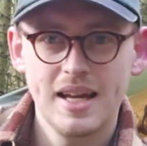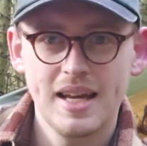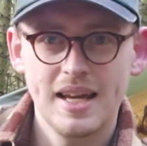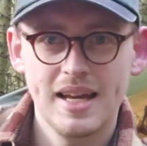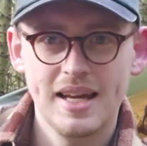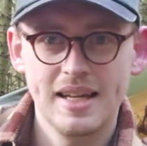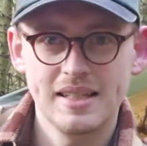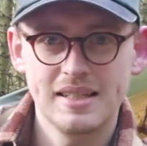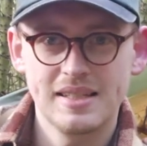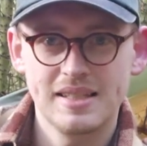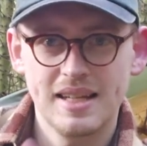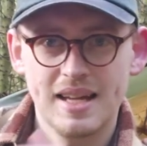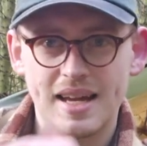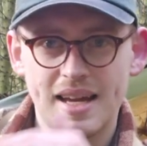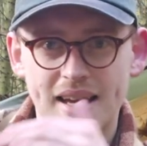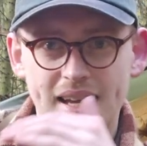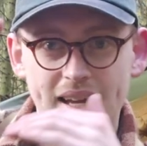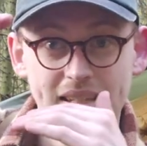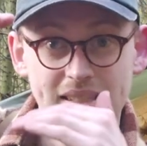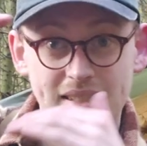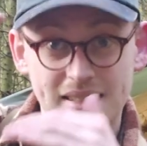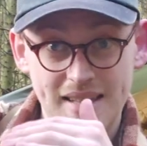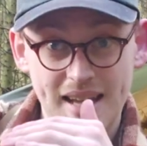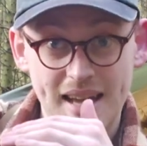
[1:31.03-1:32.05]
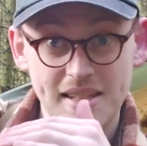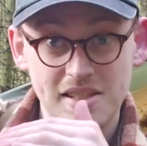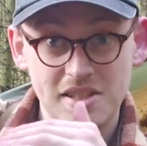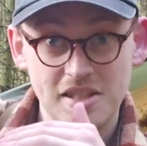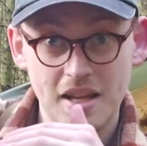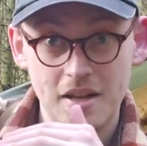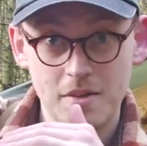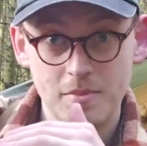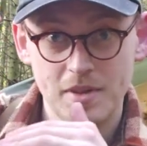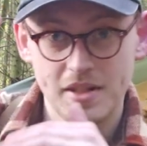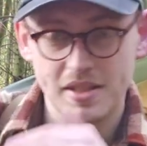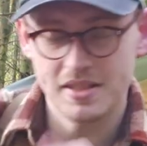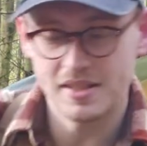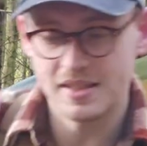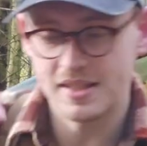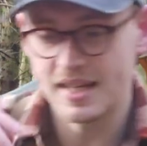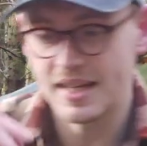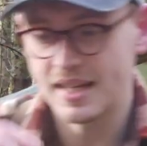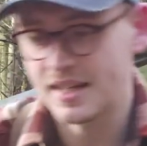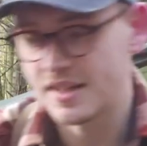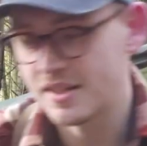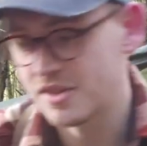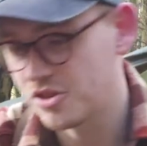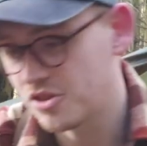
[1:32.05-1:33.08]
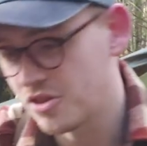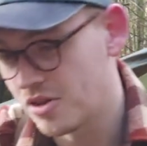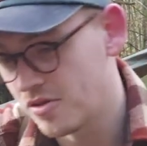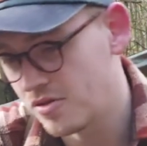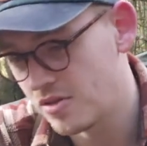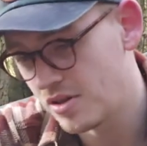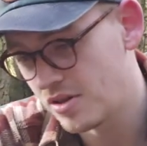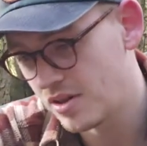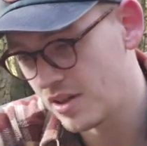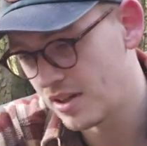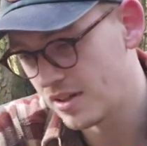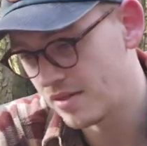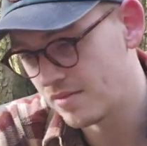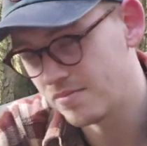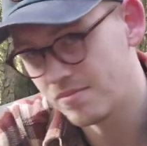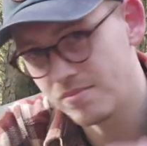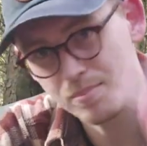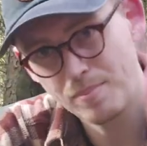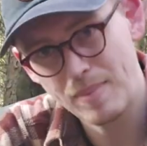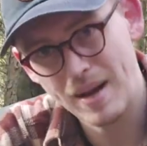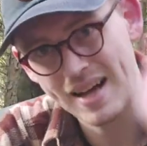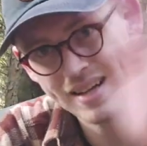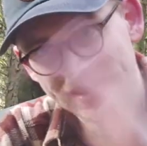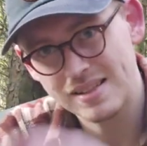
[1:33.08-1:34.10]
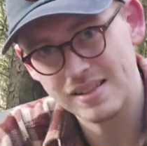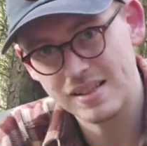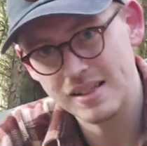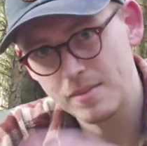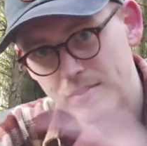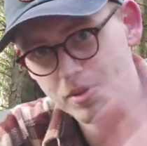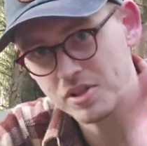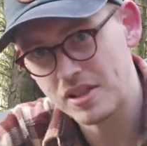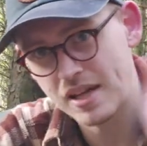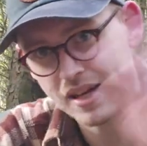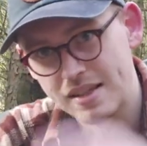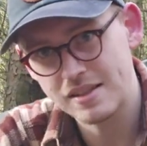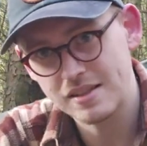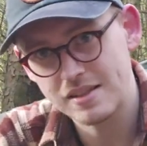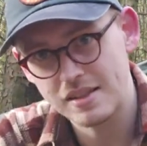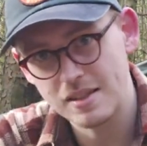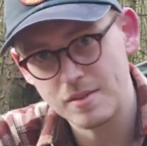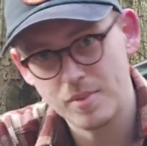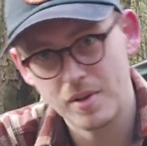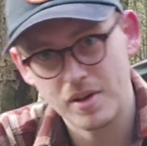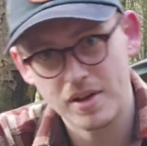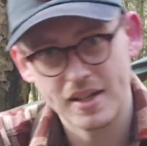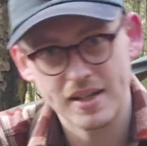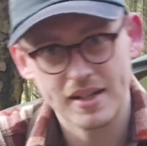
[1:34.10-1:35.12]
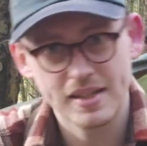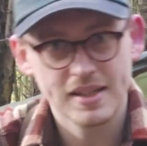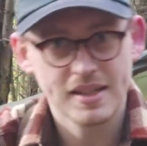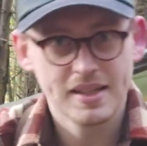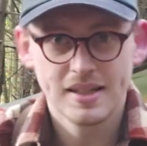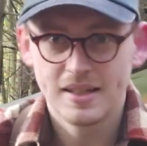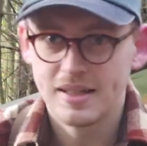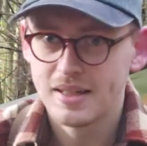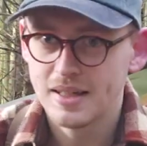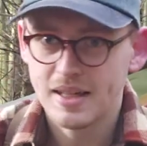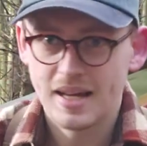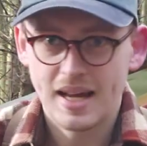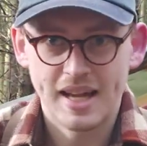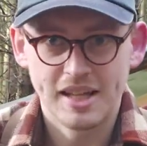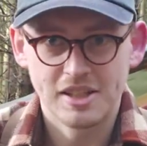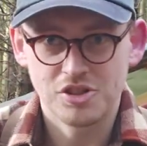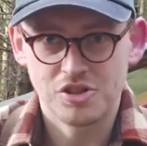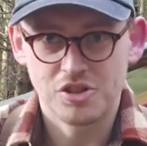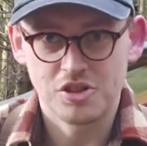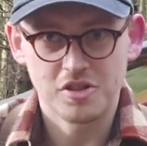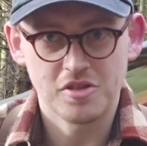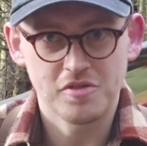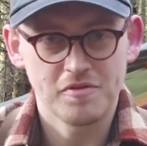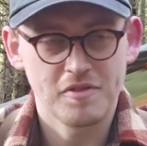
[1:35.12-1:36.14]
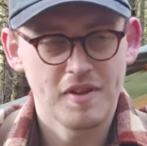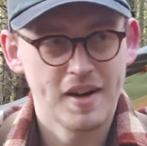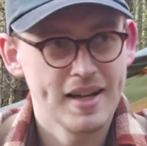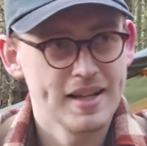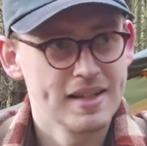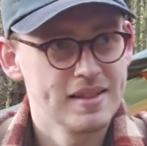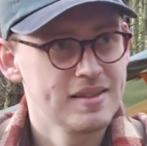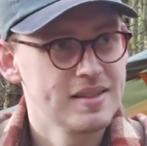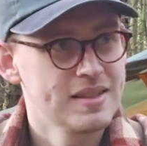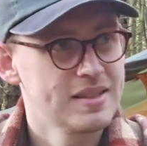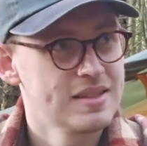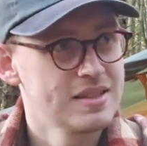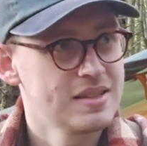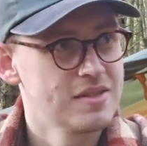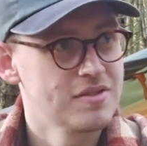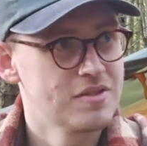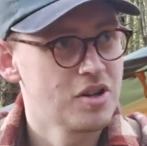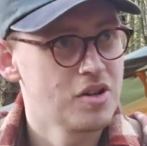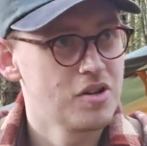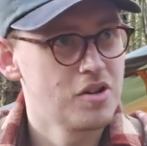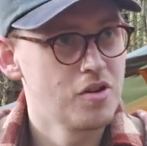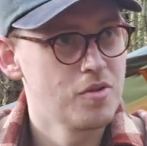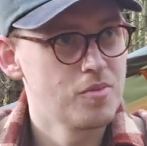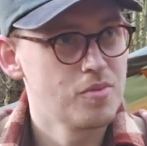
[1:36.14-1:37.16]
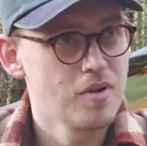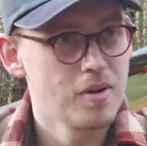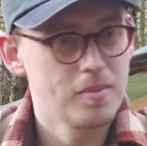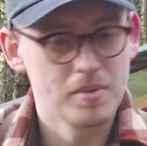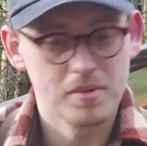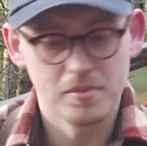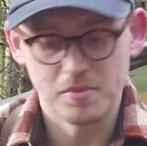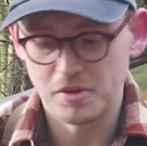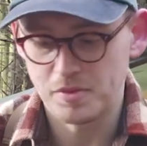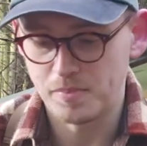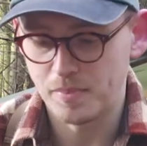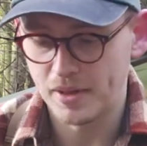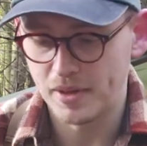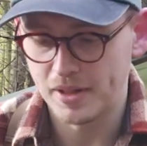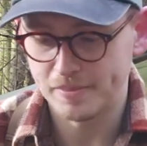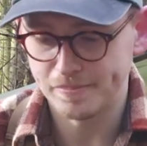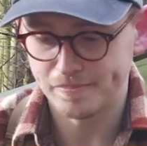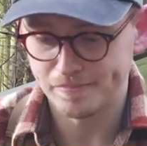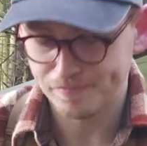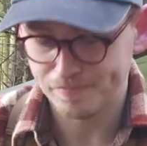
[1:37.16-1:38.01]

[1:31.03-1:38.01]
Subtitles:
It's 10 centimeters thick, so you can back sleep, side sleep on it. It's just fine. You've got no problems. But